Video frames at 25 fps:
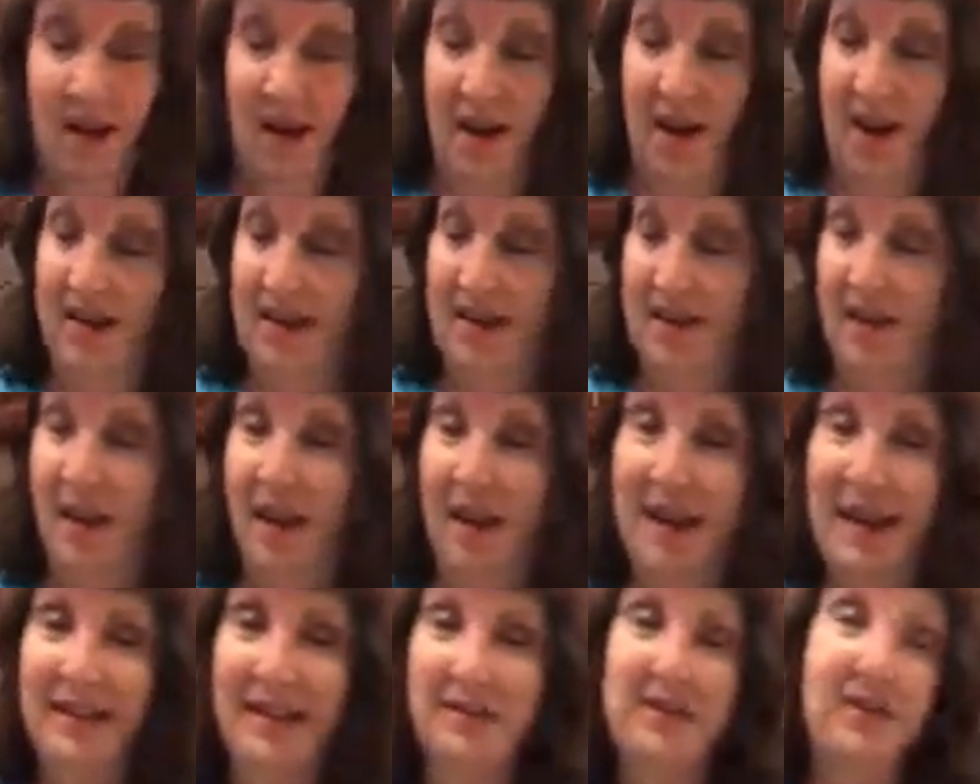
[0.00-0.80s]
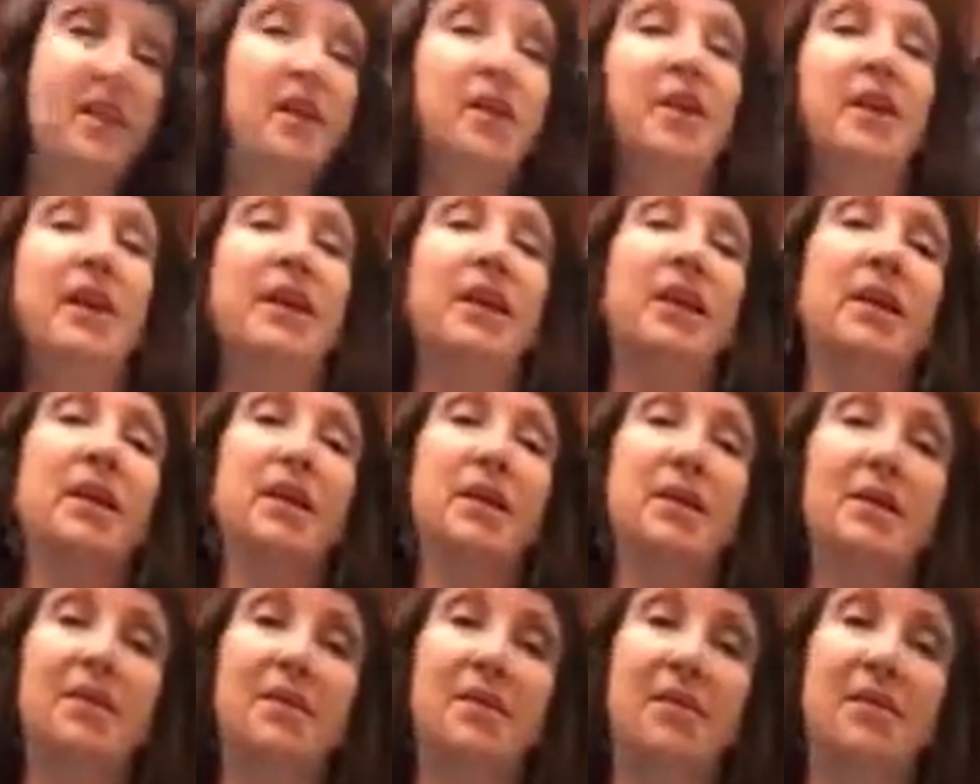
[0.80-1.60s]
And then the last
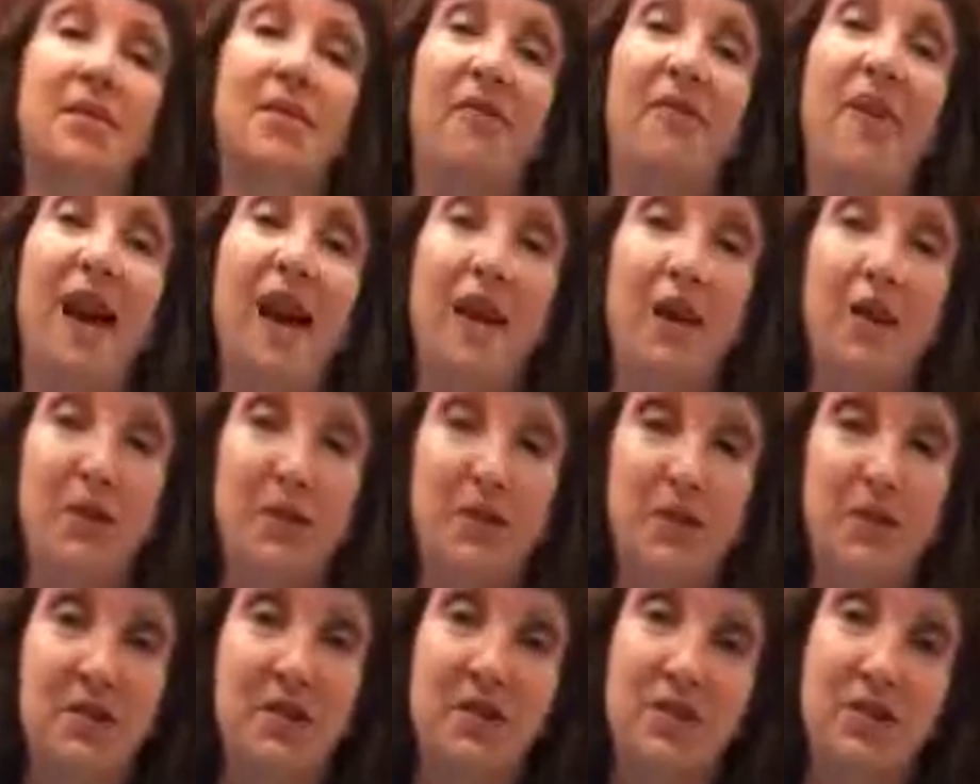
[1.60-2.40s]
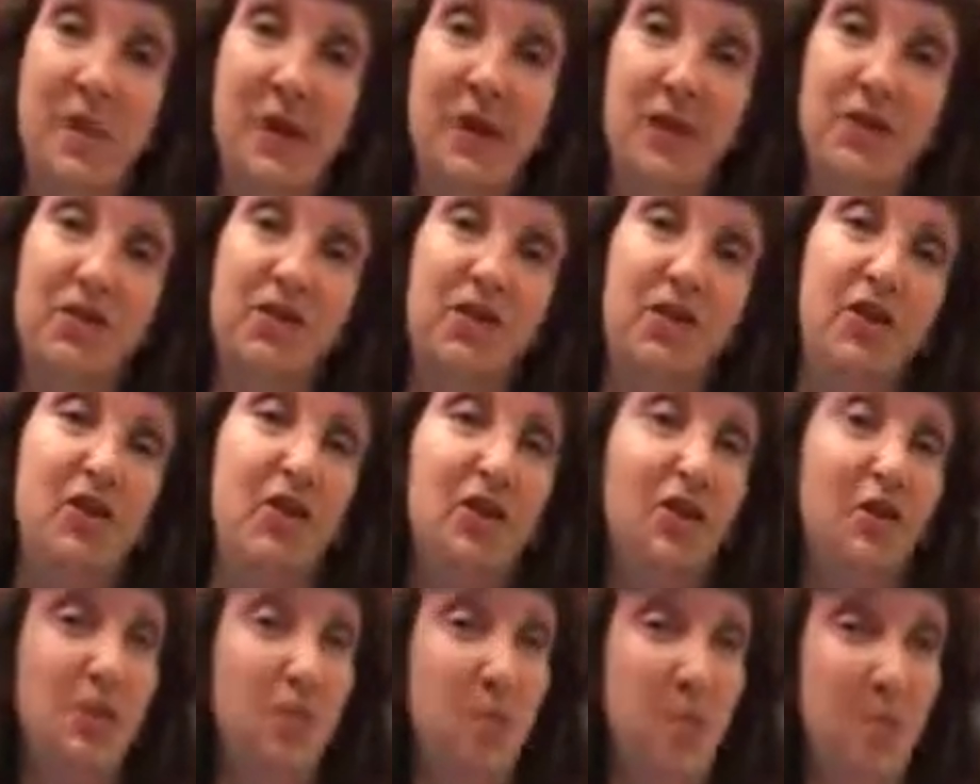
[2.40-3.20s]
ingredient is some fire roasted tomatoes. You
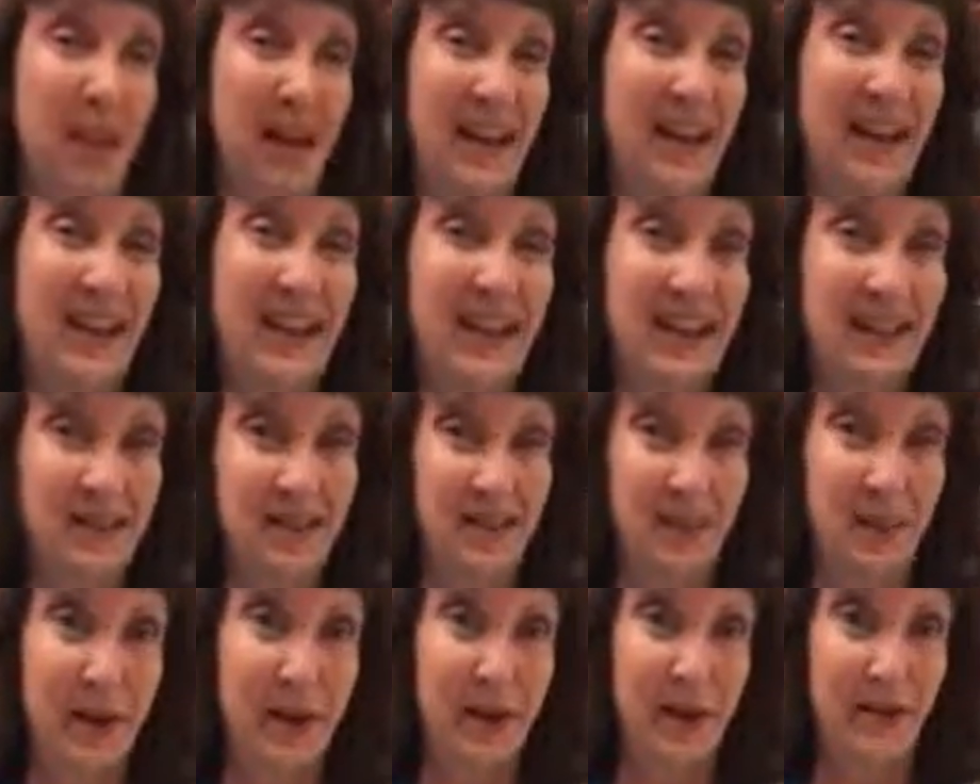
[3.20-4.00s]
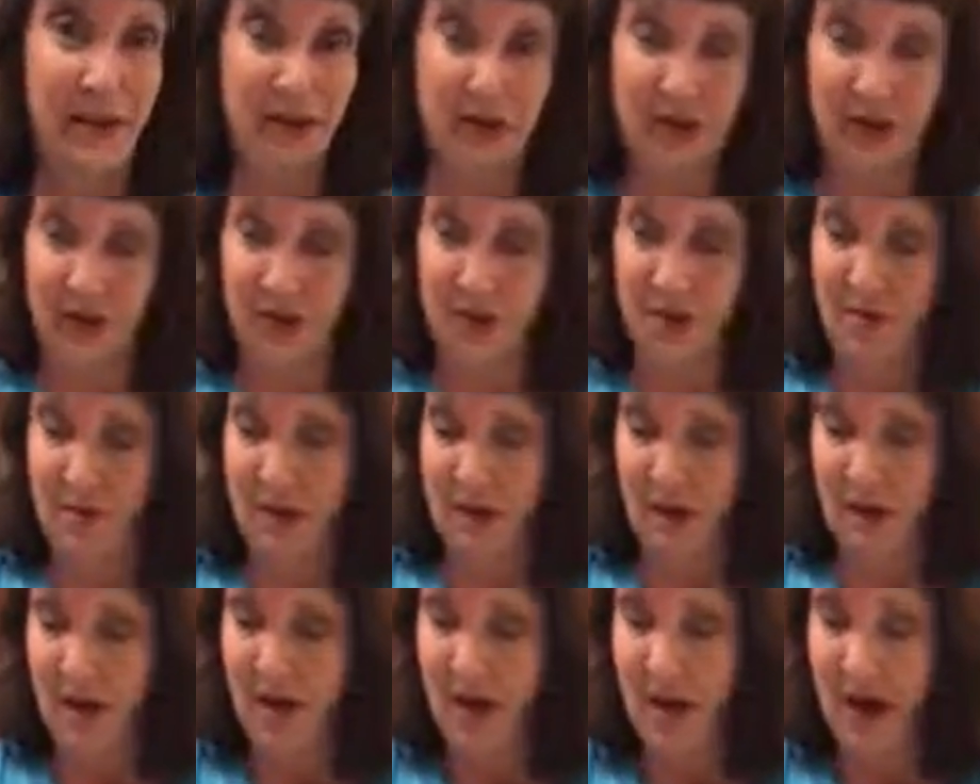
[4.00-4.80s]
can use plain diced tomatoes too.
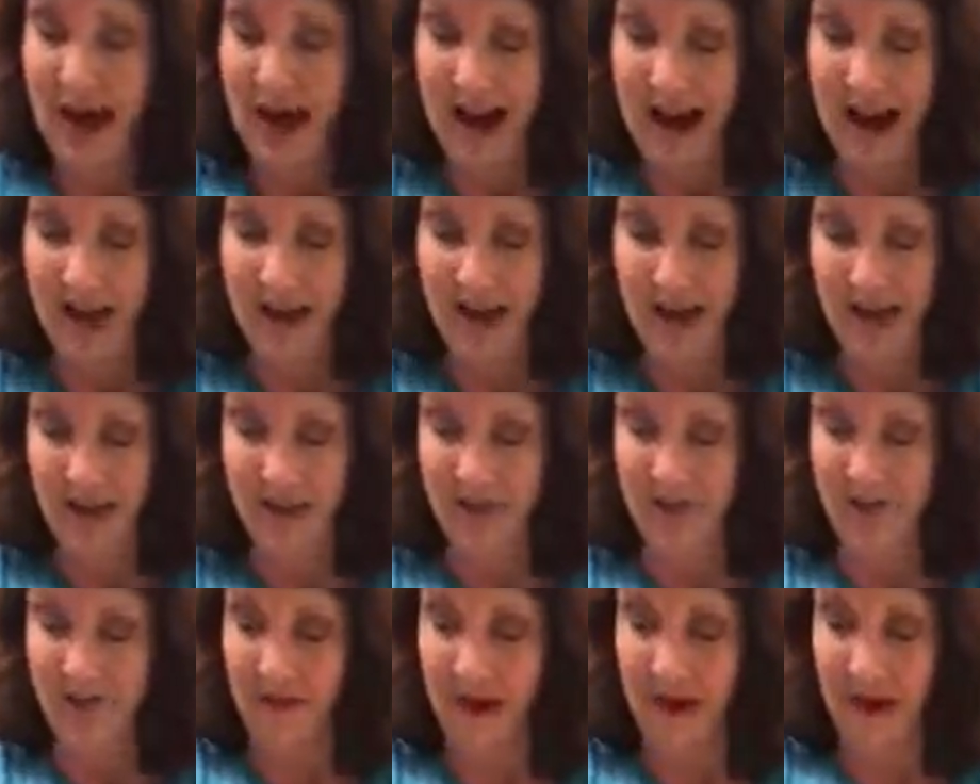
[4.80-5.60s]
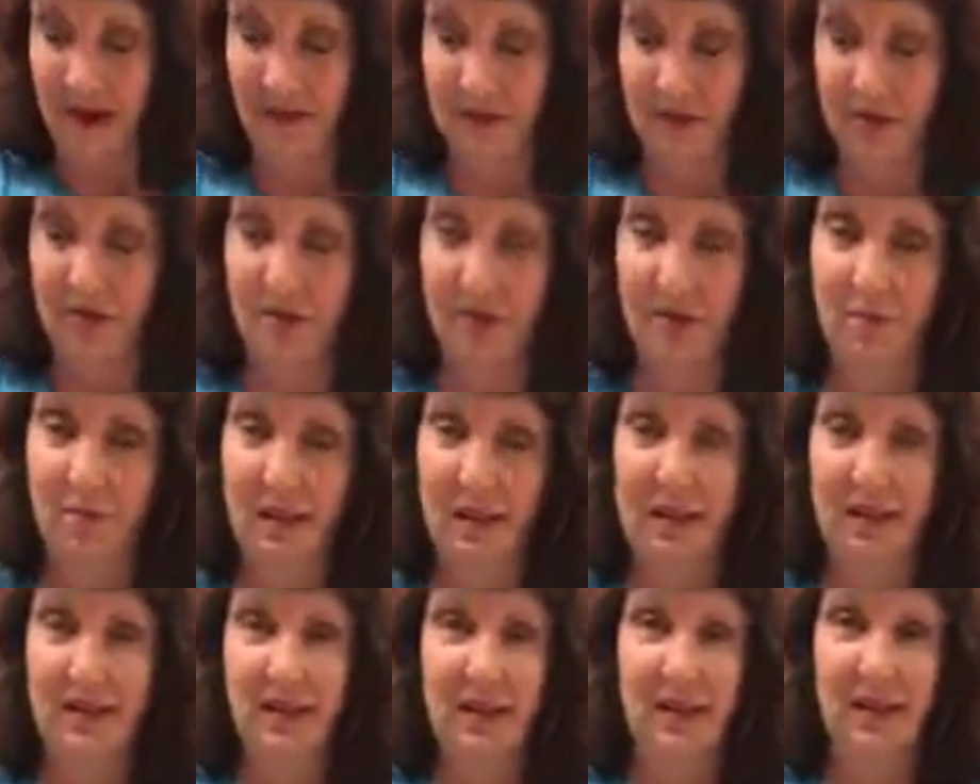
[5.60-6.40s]
I like the fire roasted
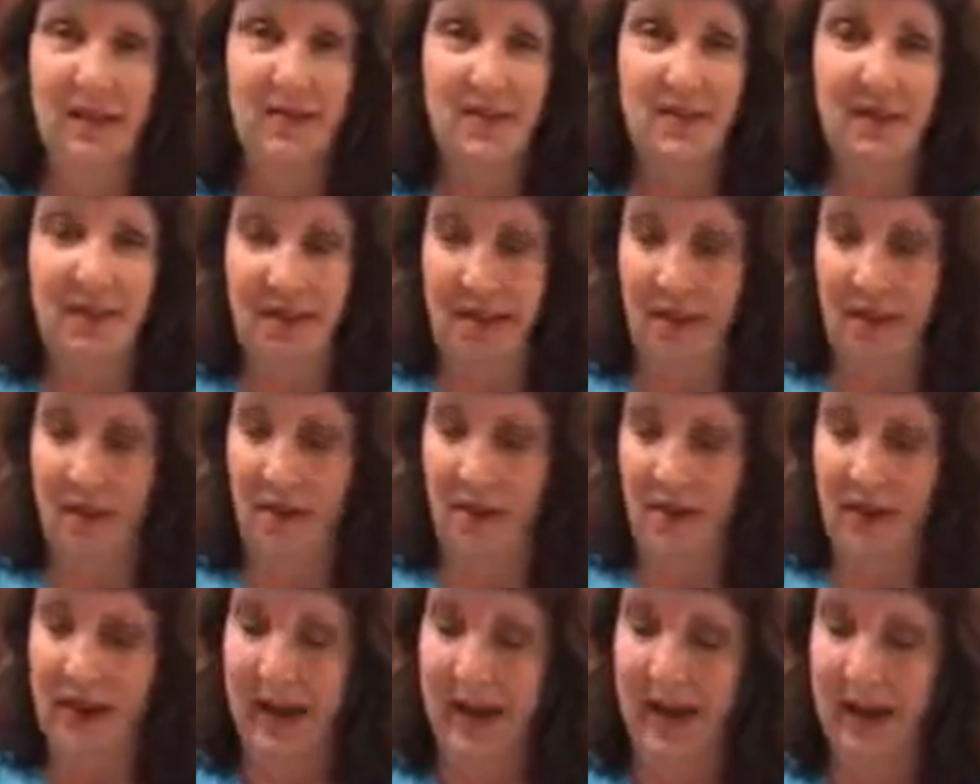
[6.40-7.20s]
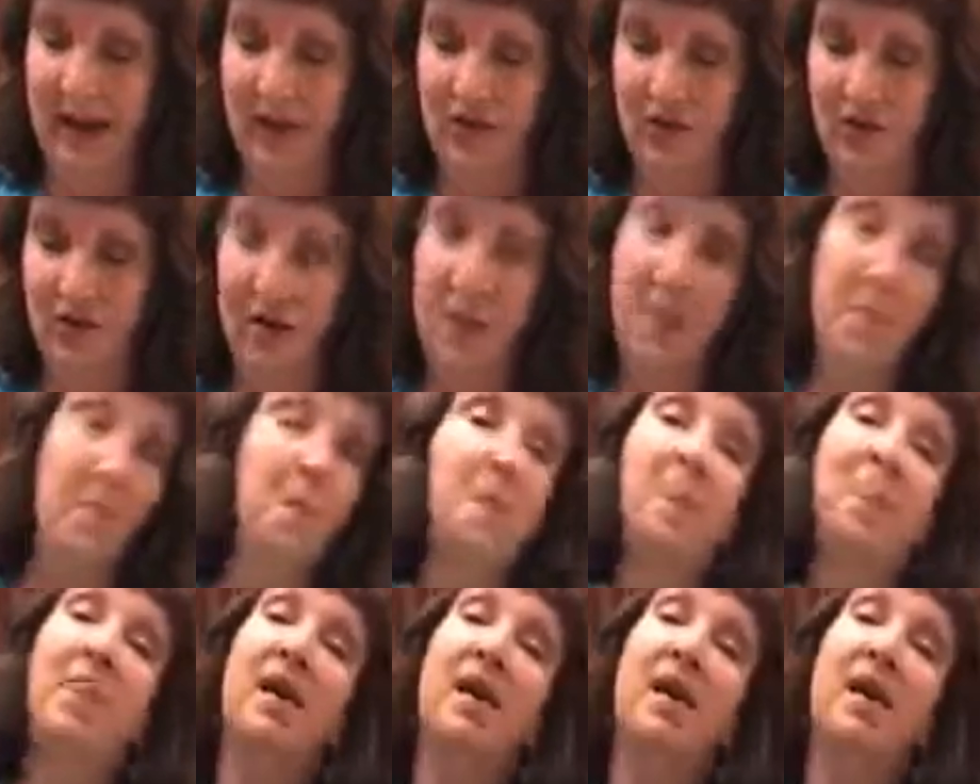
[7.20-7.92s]
because it gives it that little bit of extra.